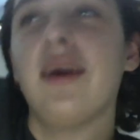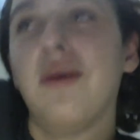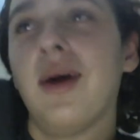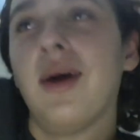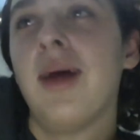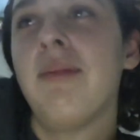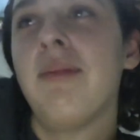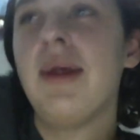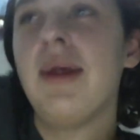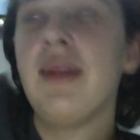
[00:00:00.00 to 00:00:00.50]

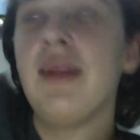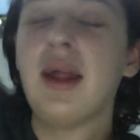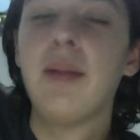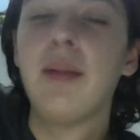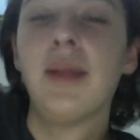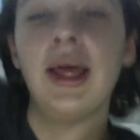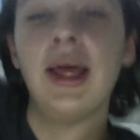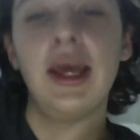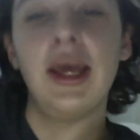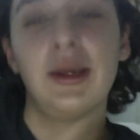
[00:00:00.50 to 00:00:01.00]
up, and then I'm
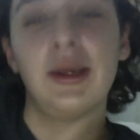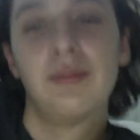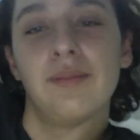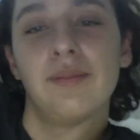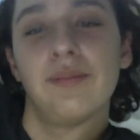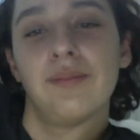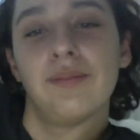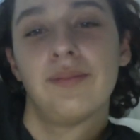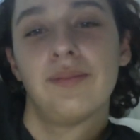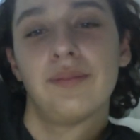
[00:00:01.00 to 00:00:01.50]
like,
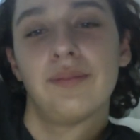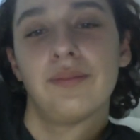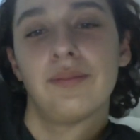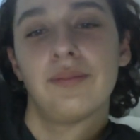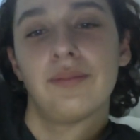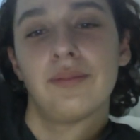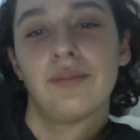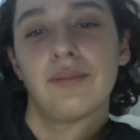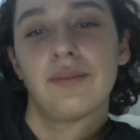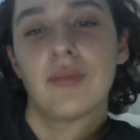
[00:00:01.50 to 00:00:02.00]

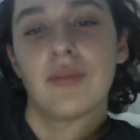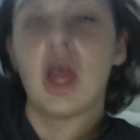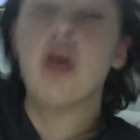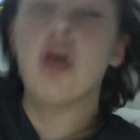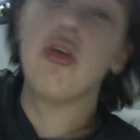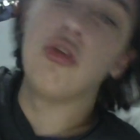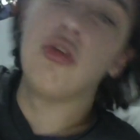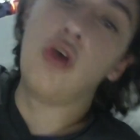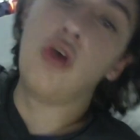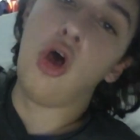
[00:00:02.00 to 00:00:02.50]

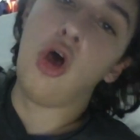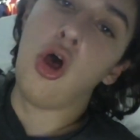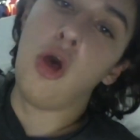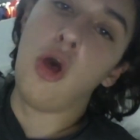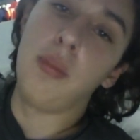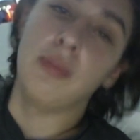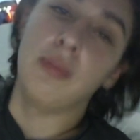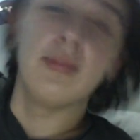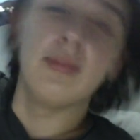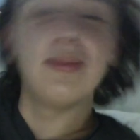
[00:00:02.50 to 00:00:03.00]

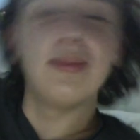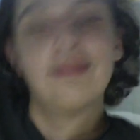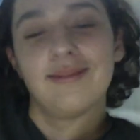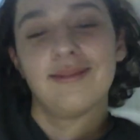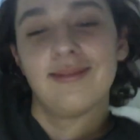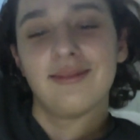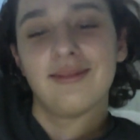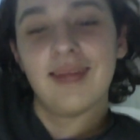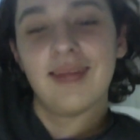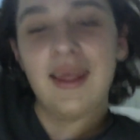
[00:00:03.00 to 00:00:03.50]
sup?
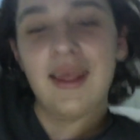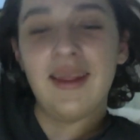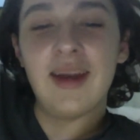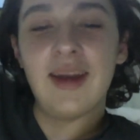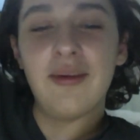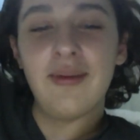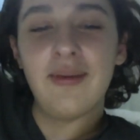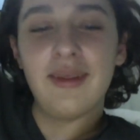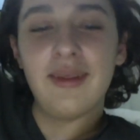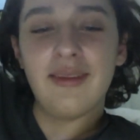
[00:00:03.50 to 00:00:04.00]
And then
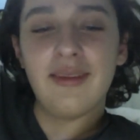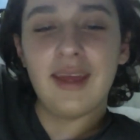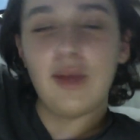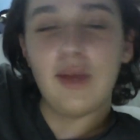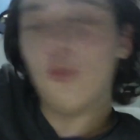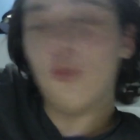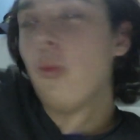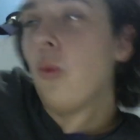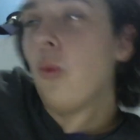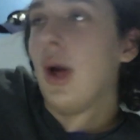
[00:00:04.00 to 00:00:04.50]
everyone's like,
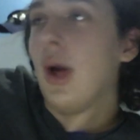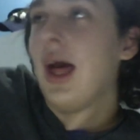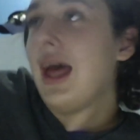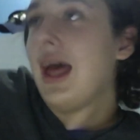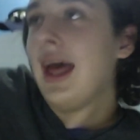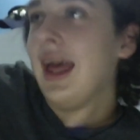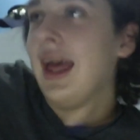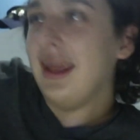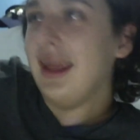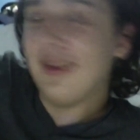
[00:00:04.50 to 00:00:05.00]

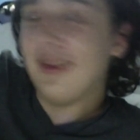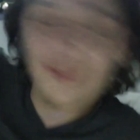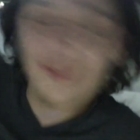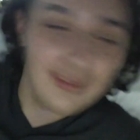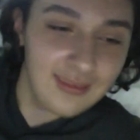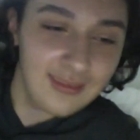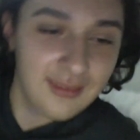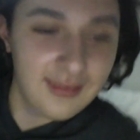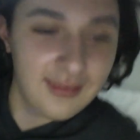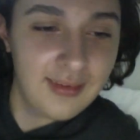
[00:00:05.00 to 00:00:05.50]
what?
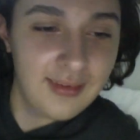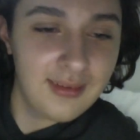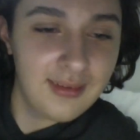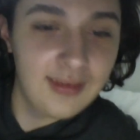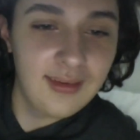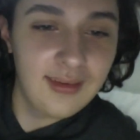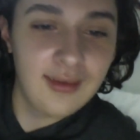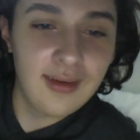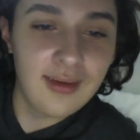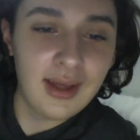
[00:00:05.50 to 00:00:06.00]

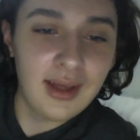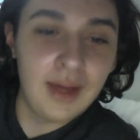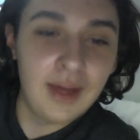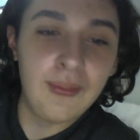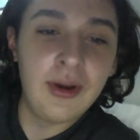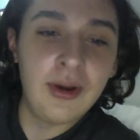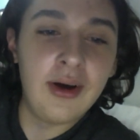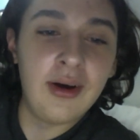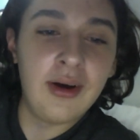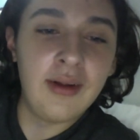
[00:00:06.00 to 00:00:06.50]
I
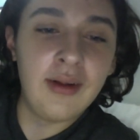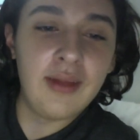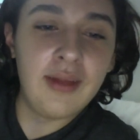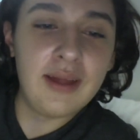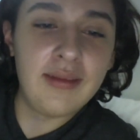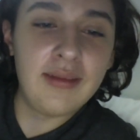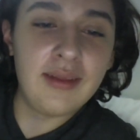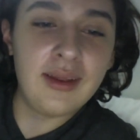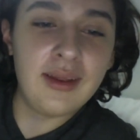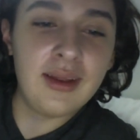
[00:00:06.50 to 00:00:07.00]
want all,
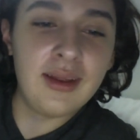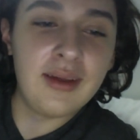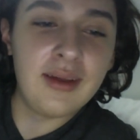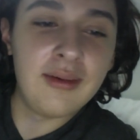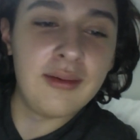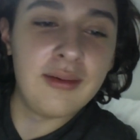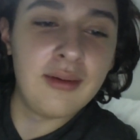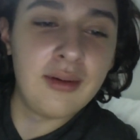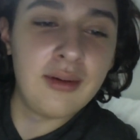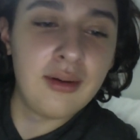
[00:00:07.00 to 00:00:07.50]
like, the
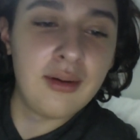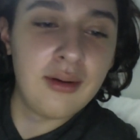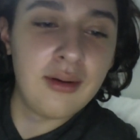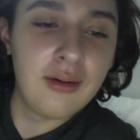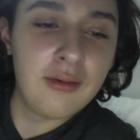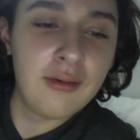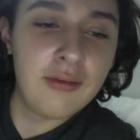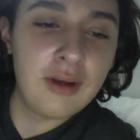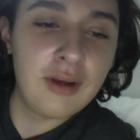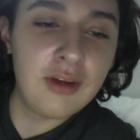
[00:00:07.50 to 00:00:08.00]

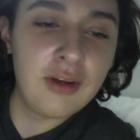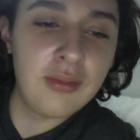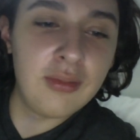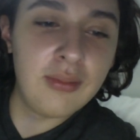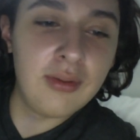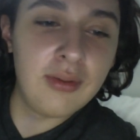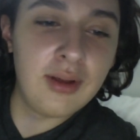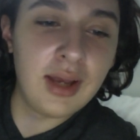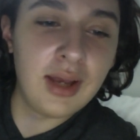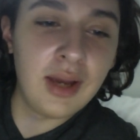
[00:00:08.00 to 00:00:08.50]

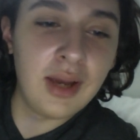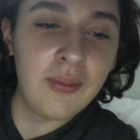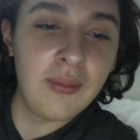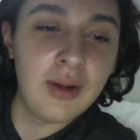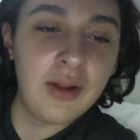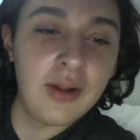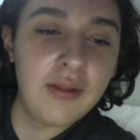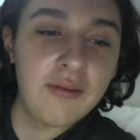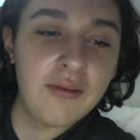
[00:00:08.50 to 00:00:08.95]
freshman. I want all the fr